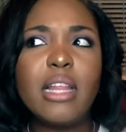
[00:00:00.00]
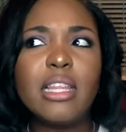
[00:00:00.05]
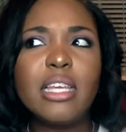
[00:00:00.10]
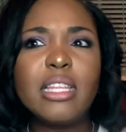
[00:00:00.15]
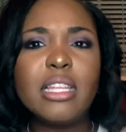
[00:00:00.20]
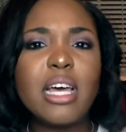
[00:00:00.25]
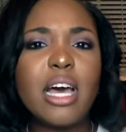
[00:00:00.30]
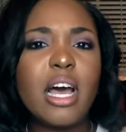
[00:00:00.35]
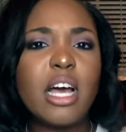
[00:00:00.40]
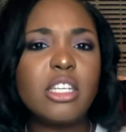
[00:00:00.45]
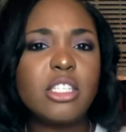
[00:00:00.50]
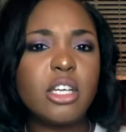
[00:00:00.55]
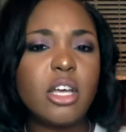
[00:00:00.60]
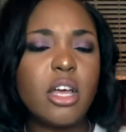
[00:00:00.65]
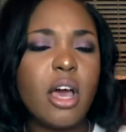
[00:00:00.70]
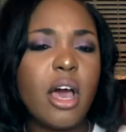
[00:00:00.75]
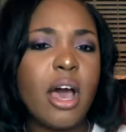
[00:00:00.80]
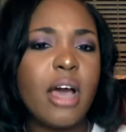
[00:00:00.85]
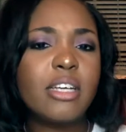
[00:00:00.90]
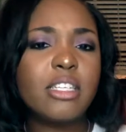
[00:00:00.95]
I think the
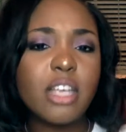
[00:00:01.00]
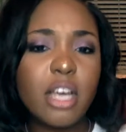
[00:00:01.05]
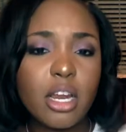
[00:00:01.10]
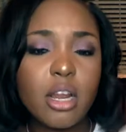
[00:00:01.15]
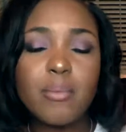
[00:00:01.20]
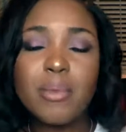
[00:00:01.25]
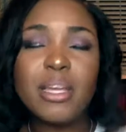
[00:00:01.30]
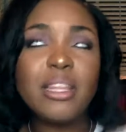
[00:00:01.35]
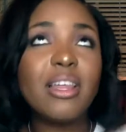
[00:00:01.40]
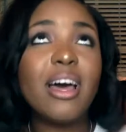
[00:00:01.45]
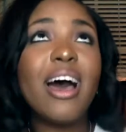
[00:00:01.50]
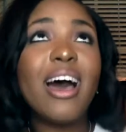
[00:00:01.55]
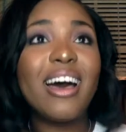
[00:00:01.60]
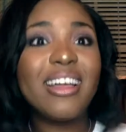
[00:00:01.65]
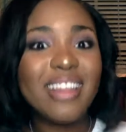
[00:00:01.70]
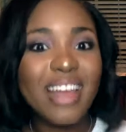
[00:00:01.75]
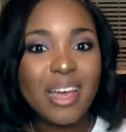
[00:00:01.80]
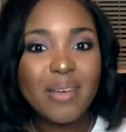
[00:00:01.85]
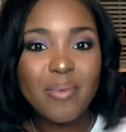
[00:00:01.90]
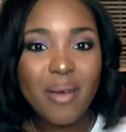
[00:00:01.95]
the
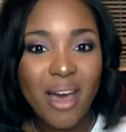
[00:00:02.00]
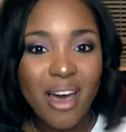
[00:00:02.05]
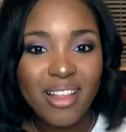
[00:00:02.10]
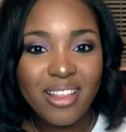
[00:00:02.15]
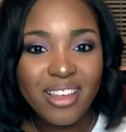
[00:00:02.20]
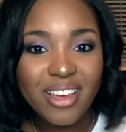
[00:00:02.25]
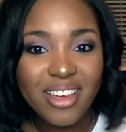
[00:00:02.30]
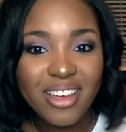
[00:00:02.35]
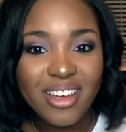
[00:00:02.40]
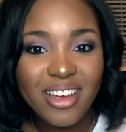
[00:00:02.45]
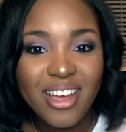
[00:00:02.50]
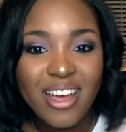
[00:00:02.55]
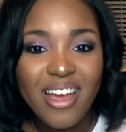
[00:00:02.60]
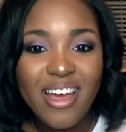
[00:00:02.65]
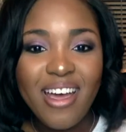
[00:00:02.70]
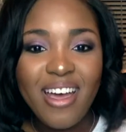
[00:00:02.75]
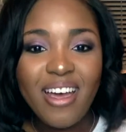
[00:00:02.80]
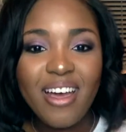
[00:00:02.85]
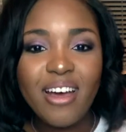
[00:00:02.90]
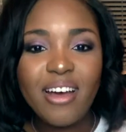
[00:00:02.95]
highlight palette
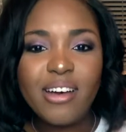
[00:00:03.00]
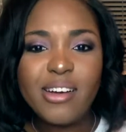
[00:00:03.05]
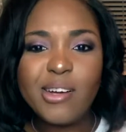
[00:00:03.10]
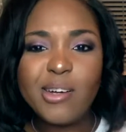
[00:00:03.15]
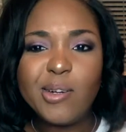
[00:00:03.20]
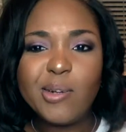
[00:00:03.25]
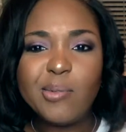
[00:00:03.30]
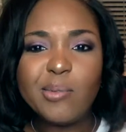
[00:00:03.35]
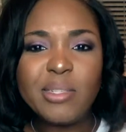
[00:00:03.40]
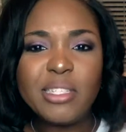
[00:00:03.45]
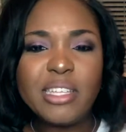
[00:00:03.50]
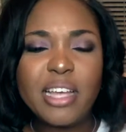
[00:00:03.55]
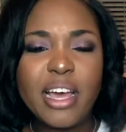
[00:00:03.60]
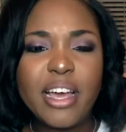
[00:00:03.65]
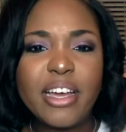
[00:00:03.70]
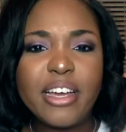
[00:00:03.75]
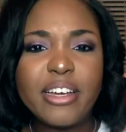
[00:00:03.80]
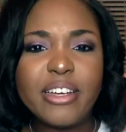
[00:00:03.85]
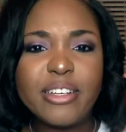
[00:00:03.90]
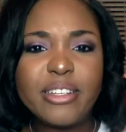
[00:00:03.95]
is
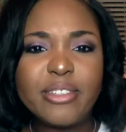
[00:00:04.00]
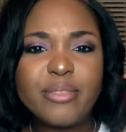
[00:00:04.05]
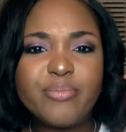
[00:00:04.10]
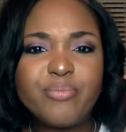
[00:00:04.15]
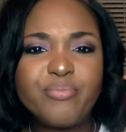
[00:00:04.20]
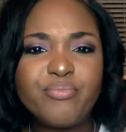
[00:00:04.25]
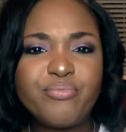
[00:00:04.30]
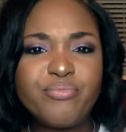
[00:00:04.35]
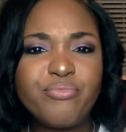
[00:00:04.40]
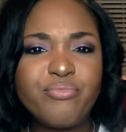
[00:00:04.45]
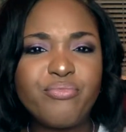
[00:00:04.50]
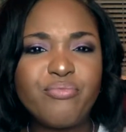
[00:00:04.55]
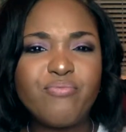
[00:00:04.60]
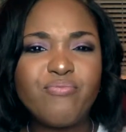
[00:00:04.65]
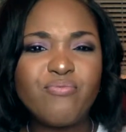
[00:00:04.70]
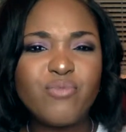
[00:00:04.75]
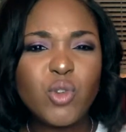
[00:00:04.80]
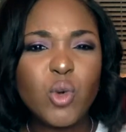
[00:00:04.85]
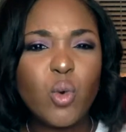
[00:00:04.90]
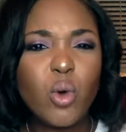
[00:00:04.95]
like
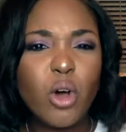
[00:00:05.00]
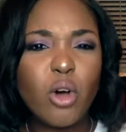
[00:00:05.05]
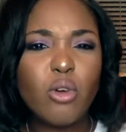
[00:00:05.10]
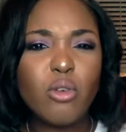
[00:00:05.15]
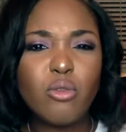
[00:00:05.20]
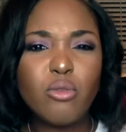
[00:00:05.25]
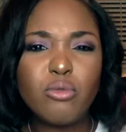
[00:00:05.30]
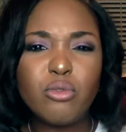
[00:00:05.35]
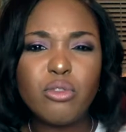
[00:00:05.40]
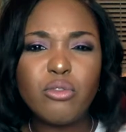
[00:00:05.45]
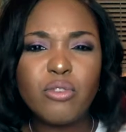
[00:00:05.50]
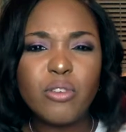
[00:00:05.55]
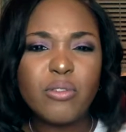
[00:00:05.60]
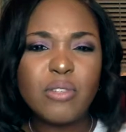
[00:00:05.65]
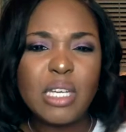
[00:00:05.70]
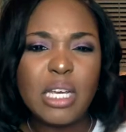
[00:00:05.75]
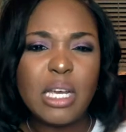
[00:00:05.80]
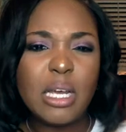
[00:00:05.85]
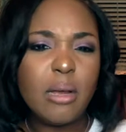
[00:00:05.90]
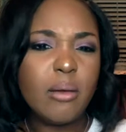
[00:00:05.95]
12 to
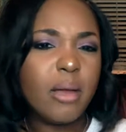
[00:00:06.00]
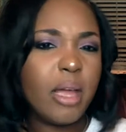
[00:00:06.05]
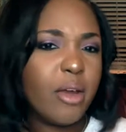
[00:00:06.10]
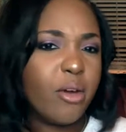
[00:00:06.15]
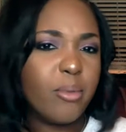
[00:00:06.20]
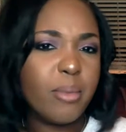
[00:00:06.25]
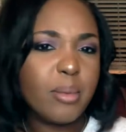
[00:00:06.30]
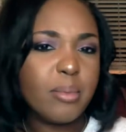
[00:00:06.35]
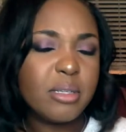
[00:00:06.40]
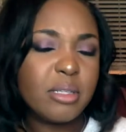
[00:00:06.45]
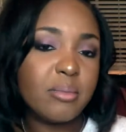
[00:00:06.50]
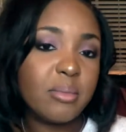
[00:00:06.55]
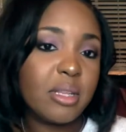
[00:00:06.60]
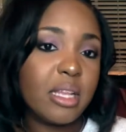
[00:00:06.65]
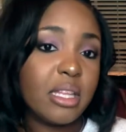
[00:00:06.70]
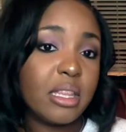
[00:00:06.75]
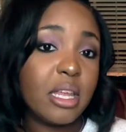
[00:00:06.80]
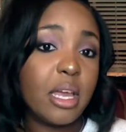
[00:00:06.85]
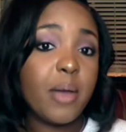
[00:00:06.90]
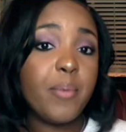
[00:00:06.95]
15, can't remember, something
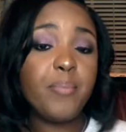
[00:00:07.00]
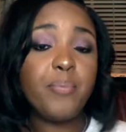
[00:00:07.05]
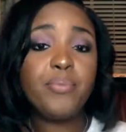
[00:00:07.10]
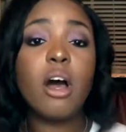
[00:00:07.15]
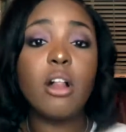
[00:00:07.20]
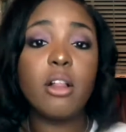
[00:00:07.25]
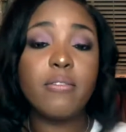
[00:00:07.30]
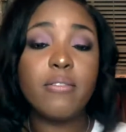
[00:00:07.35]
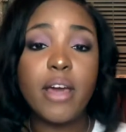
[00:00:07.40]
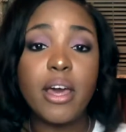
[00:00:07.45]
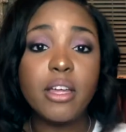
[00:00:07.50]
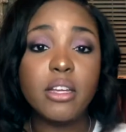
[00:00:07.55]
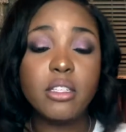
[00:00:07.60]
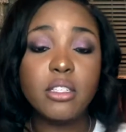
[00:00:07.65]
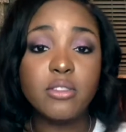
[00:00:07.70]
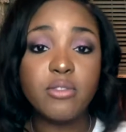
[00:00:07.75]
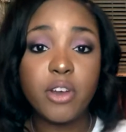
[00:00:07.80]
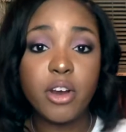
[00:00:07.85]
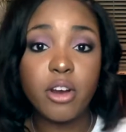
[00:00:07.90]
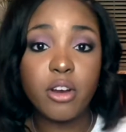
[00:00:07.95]
like that. All of that
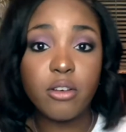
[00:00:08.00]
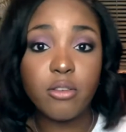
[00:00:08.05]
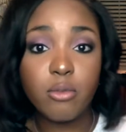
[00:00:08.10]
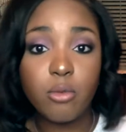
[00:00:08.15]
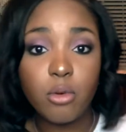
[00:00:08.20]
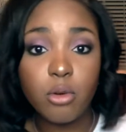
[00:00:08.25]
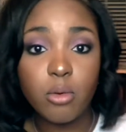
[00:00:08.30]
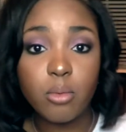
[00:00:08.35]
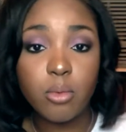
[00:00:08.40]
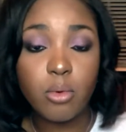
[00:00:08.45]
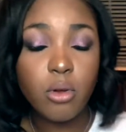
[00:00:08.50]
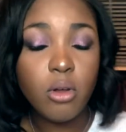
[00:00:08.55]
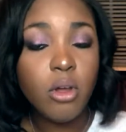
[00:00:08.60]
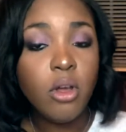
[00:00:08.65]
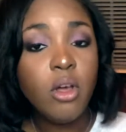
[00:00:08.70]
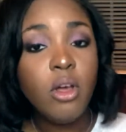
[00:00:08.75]
is very affordable.